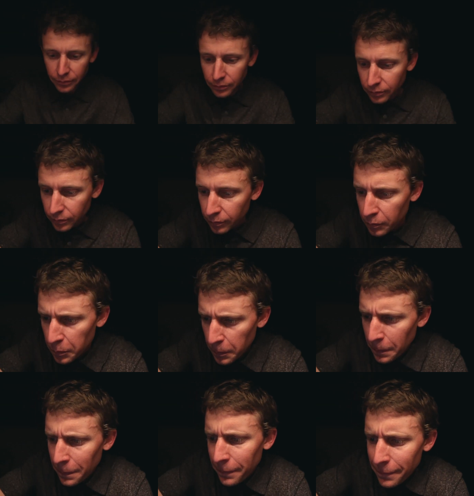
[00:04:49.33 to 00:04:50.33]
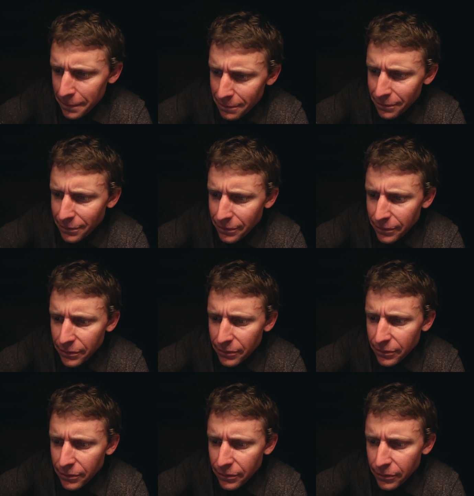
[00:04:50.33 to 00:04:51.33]

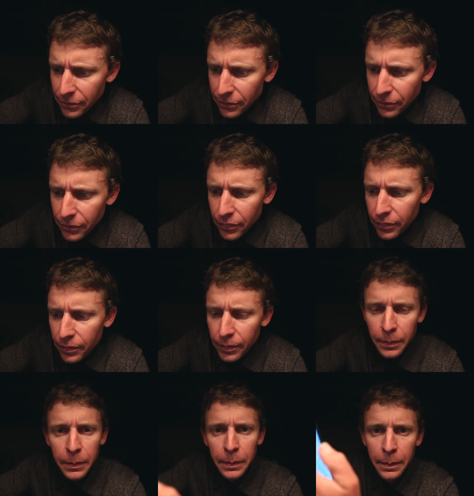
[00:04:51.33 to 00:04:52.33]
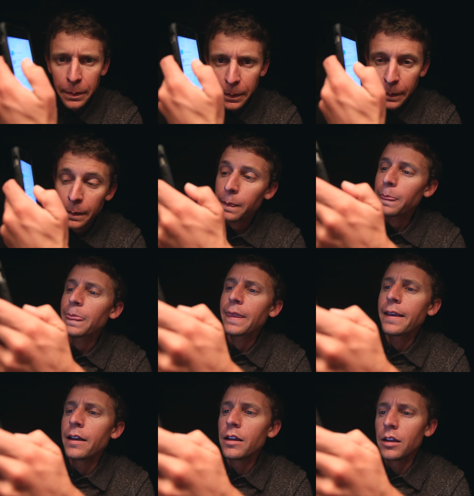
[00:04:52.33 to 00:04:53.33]

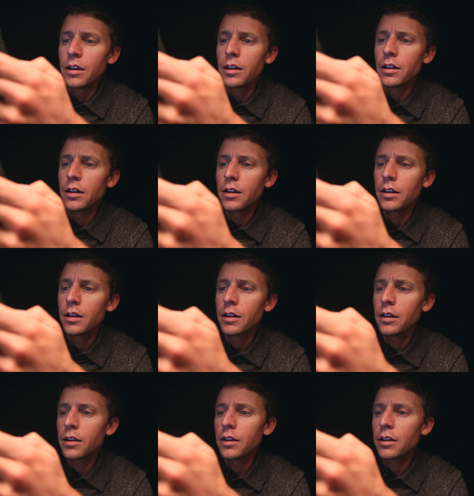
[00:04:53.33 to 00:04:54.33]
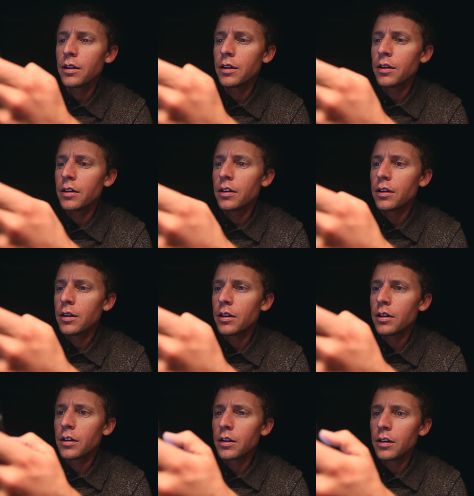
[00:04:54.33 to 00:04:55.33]

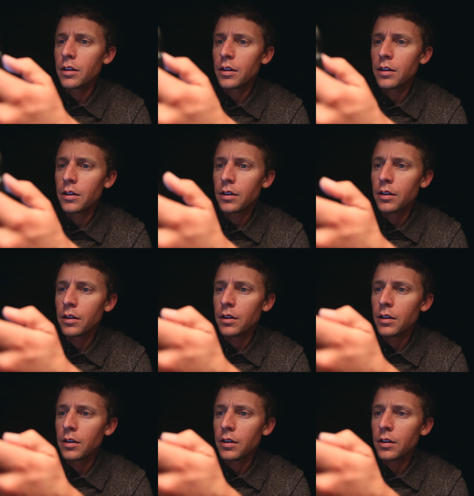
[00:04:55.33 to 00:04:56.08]
[no speech]